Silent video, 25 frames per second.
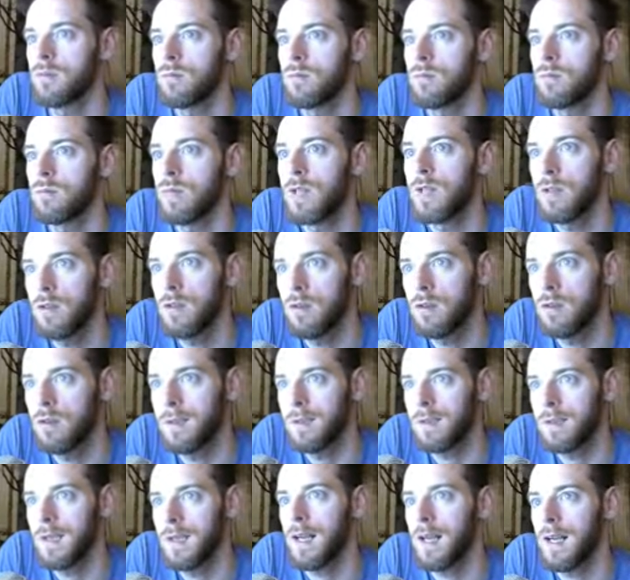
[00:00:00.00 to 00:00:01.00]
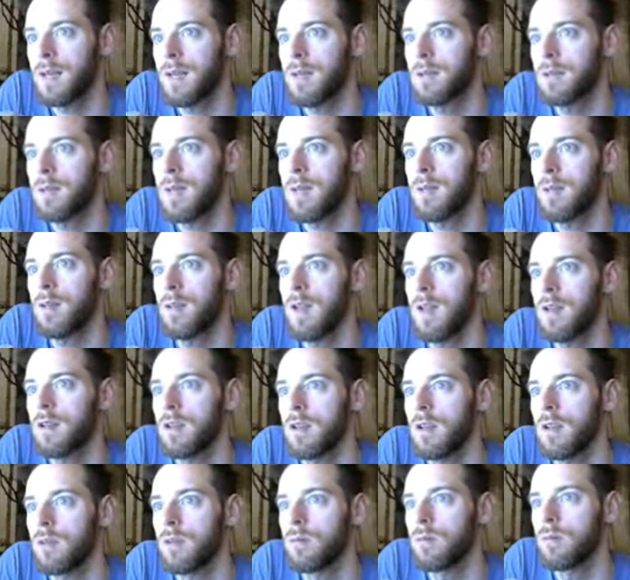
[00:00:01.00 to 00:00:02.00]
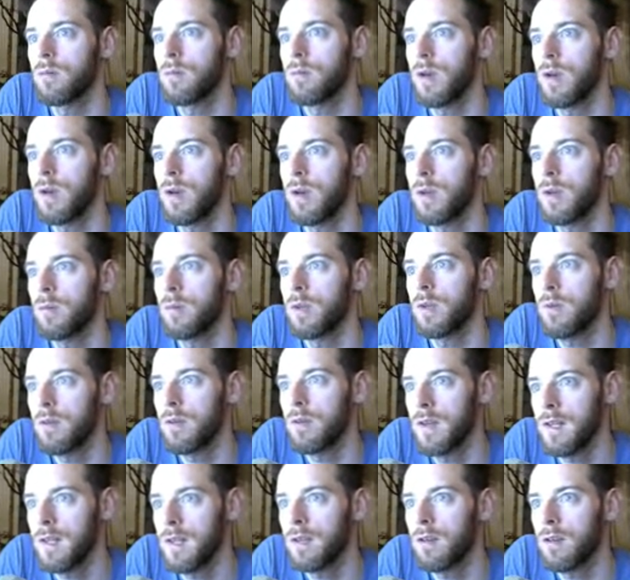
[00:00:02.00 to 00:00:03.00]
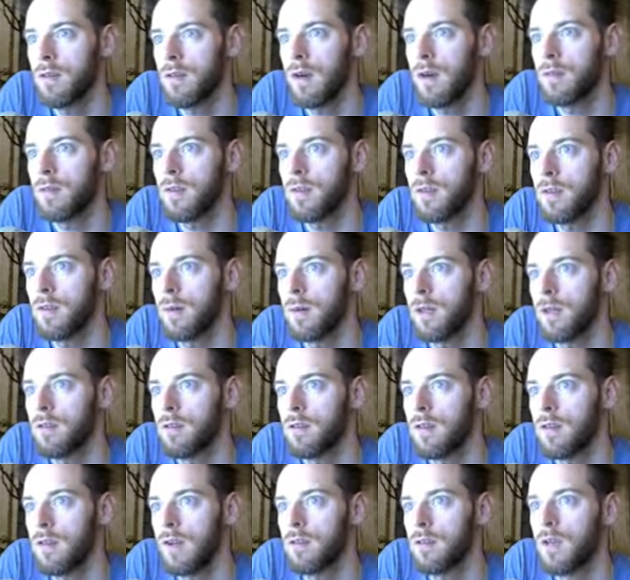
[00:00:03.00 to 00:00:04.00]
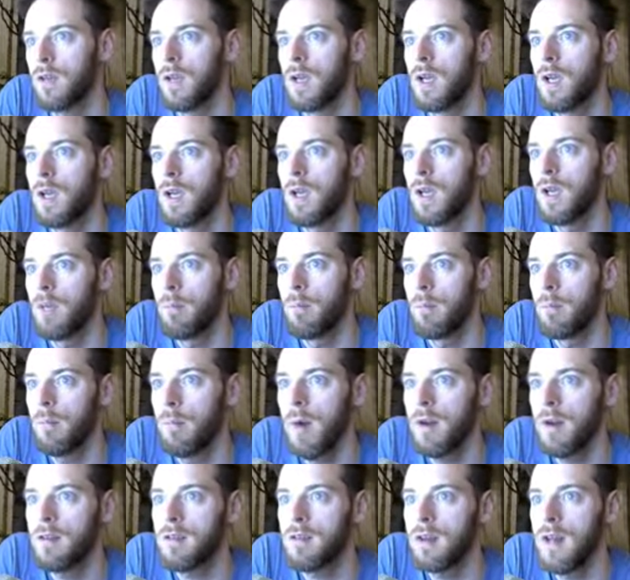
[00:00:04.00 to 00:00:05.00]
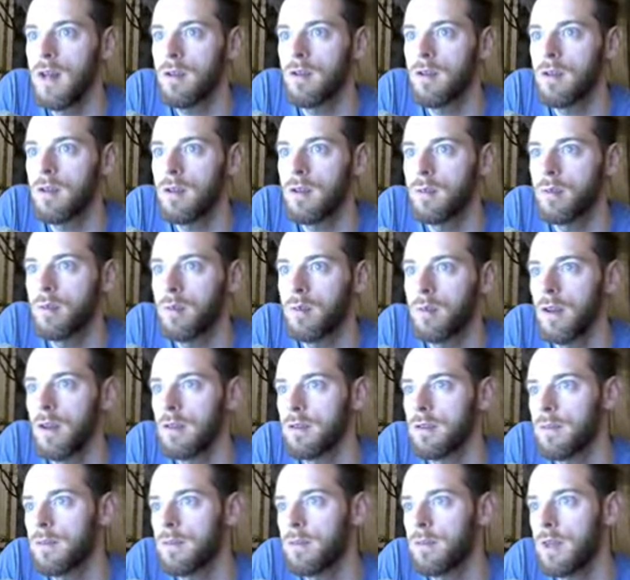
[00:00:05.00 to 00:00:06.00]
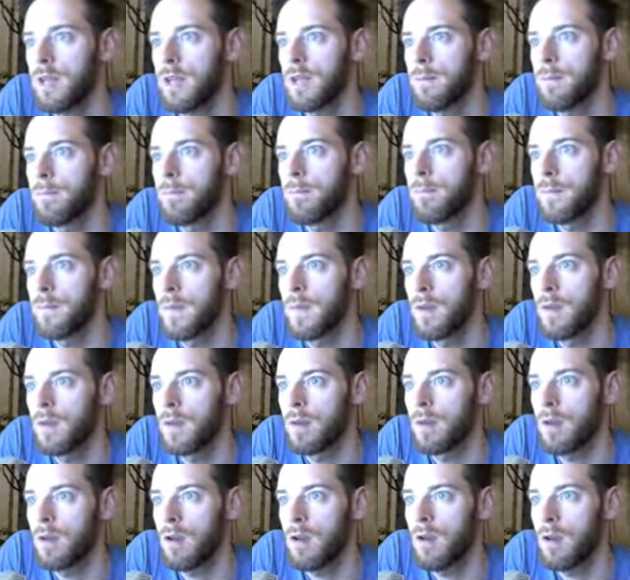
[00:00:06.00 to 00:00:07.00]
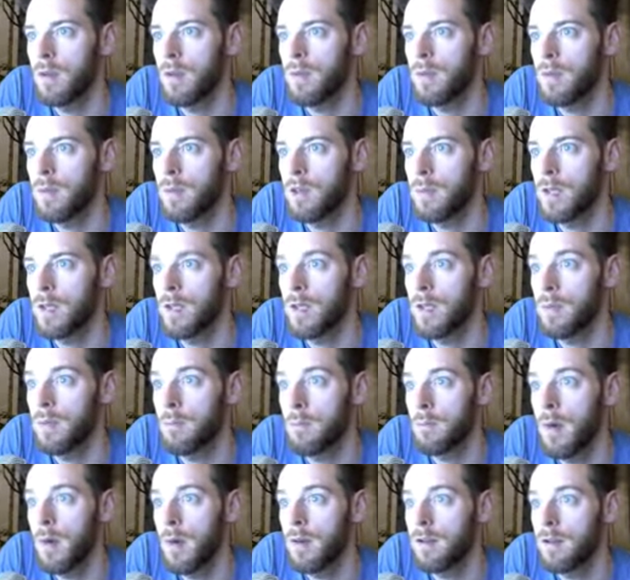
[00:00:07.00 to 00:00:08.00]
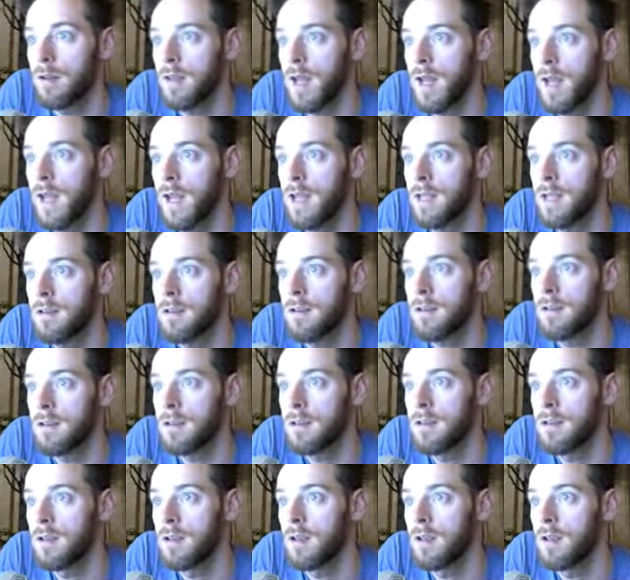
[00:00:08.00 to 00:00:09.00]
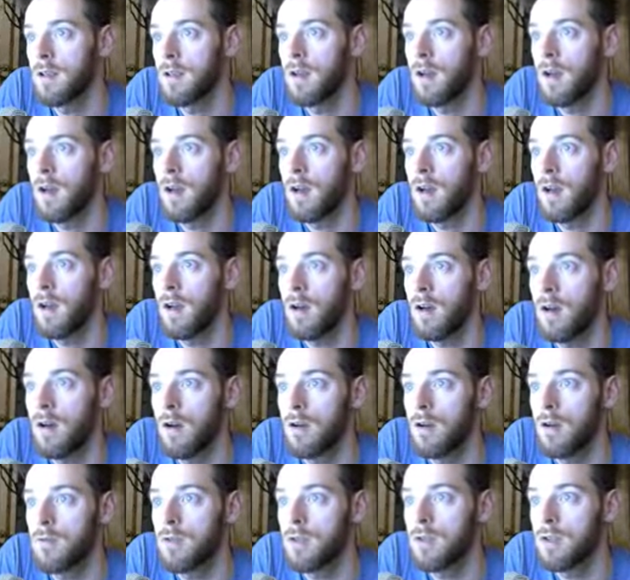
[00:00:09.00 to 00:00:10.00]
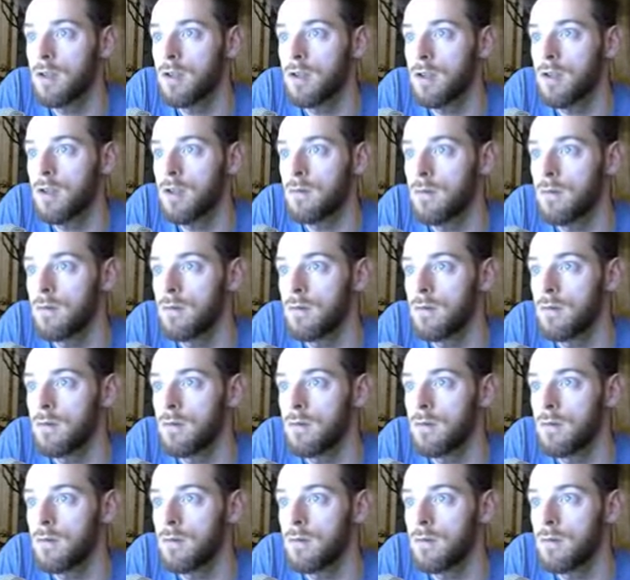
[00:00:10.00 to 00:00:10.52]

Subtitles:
We can do exactly the same thing though. We don't need the graph to do it. So minus 11 plus 3, so that's going to be minus 8 over 2.